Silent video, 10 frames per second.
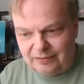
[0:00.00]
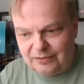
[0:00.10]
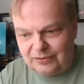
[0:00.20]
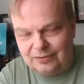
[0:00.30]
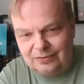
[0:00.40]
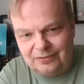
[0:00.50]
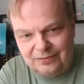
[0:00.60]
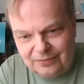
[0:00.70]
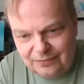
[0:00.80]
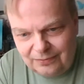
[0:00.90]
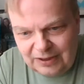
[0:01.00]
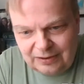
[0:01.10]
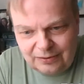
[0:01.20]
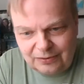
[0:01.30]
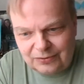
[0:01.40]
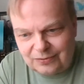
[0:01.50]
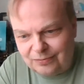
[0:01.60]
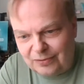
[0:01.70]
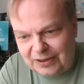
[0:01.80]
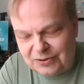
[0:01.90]
So we had those
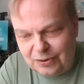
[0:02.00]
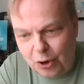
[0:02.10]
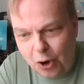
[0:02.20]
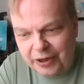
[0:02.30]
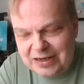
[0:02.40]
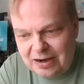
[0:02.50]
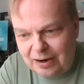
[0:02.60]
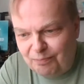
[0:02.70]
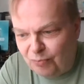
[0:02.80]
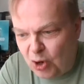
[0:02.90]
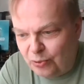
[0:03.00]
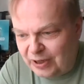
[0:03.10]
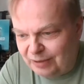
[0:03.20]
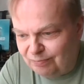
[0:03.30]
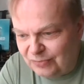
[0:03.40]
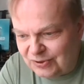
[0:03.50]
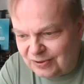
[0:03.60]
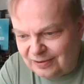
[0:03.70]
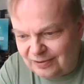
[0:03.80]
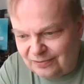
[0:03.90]
nice Nokia modems
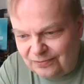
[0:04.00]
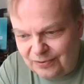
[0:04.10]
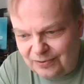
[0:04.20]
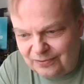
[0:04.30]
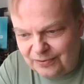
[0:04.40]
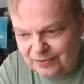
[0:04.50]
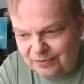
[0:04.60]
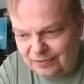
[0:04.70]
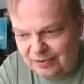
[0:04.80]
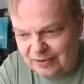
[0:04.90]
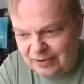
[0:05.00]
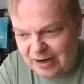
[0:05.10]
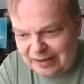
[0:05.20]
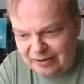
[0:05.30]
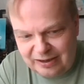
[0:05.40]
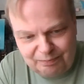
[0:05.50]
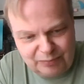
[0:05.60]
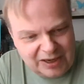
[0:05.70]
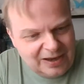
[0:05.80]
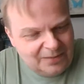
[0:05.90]
for dial-up
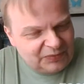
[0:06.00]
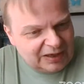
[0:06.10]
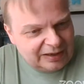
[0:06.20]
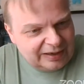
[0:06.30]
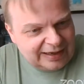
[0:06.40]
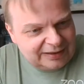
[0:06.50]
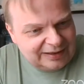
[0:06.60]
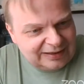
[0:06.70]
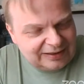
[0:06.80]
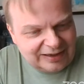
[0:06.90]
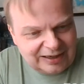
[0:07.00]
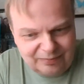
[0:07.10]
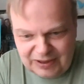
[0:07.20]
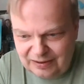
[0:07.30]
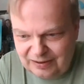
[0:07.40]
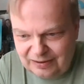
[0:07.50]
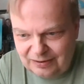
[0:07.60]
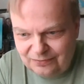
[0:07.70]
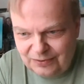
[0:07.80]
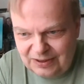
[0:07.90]
at that time,
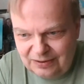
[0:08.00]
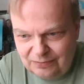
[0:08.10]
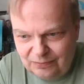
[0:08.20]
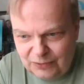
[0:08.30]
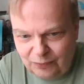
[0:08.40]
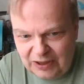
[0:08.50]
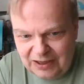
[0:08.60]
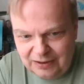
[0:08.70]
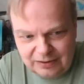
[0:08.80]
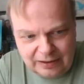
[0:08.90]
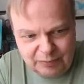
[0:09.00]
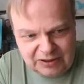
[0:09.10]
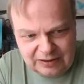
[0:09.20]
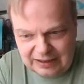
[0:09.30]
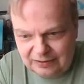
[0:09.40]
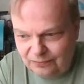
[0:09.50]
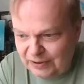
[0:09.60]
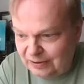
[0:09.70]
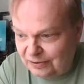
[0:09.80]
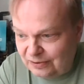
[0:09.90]
and we tweaked a bit that
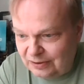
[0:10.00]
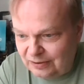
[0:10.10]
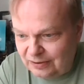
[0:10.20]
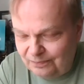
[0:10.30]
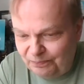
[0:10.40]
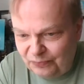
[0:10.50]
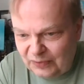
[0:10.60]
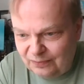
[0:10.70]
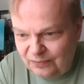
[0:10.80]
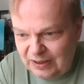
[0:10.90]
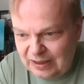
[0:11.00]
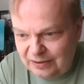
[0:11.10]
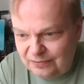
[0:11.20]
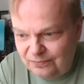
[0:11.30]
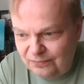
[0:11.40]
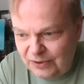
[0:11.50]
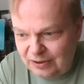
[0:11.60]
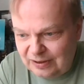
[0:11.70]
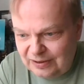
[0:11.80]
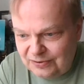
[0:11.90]
one, and we had
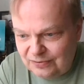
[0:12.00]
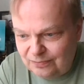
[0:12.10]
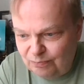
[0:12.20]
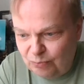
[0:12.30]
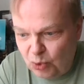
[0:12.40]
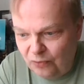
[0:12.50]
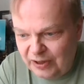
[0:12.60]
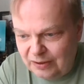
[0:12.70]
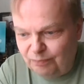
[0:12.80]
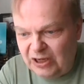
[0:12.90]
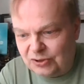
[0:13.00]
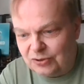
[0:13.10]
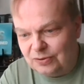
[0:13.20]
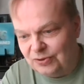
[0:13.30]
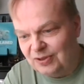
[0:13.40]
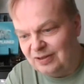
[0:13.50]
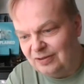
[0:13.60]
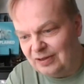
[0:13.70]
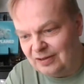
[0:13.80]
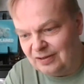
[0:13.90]
very nice moving pictures
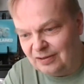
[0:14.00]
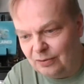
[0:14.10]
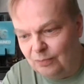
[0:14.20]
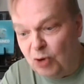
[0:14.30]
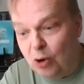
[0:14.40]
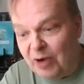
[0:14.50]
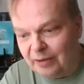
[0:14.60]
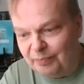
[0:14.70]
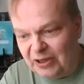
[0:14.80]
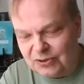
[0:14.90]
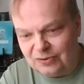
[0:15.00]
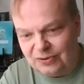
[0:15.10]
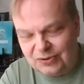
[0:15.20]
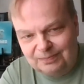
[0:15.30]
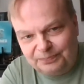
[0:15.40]
there and mobile pictures.